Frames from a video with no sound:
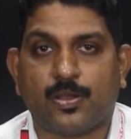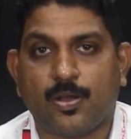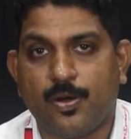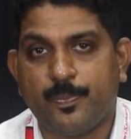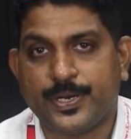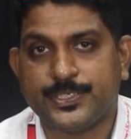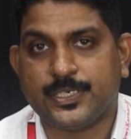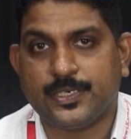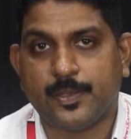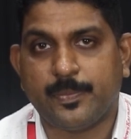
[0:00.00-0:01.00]

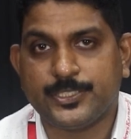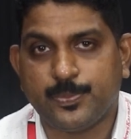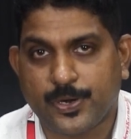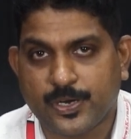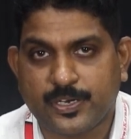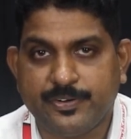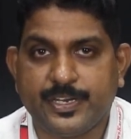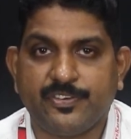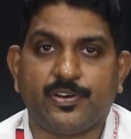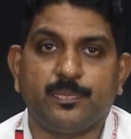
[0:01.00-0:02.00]
cooperation, the best
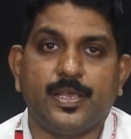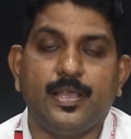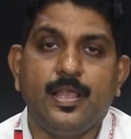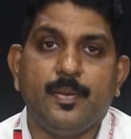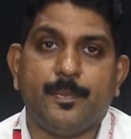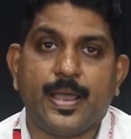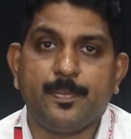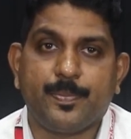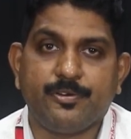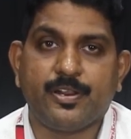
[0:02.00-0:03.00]
productivity from the
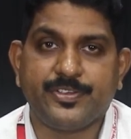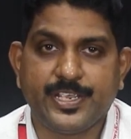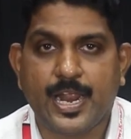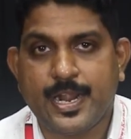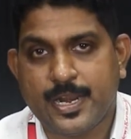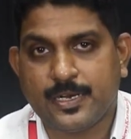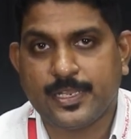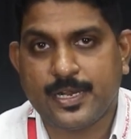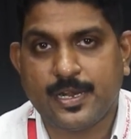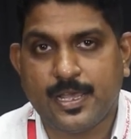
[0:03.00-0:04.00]
manpower we had, and
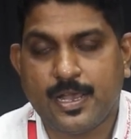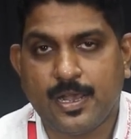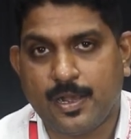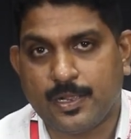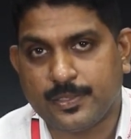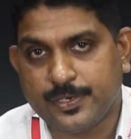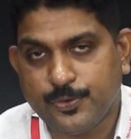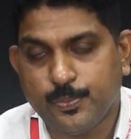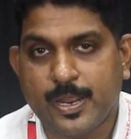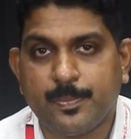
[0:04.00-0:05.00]
then the
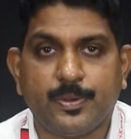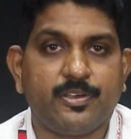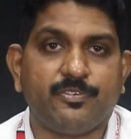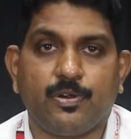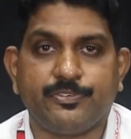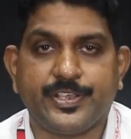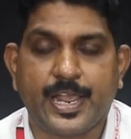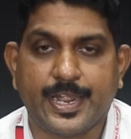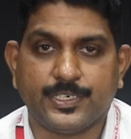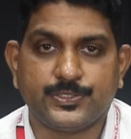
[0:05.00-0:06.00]
new manpower what we
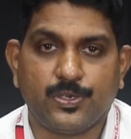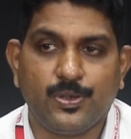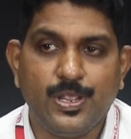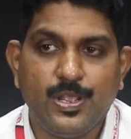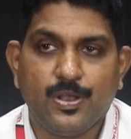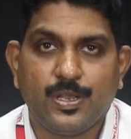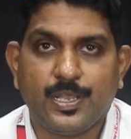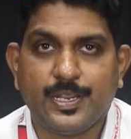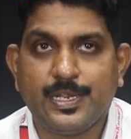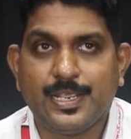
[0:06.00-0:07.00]
had. So
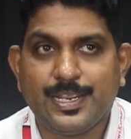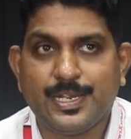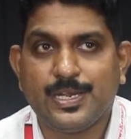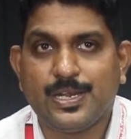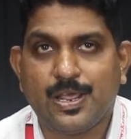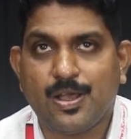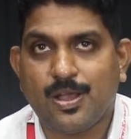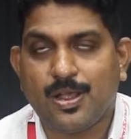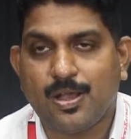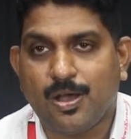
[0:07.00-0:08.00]
in
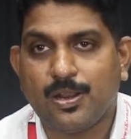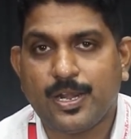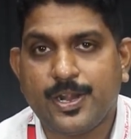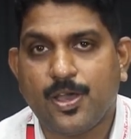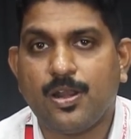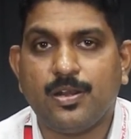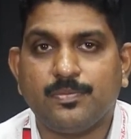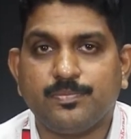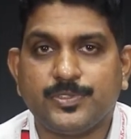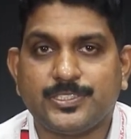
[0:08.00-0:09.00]
all and all,
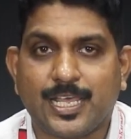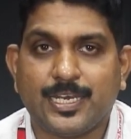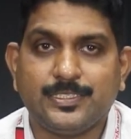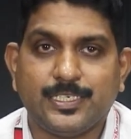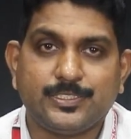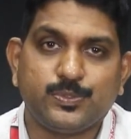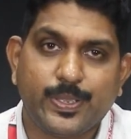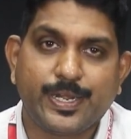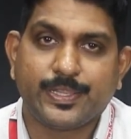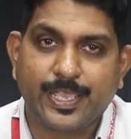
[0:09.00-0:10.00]
challenges
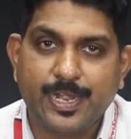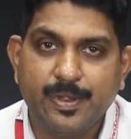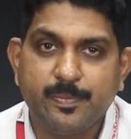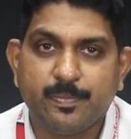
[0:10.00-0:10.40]
were there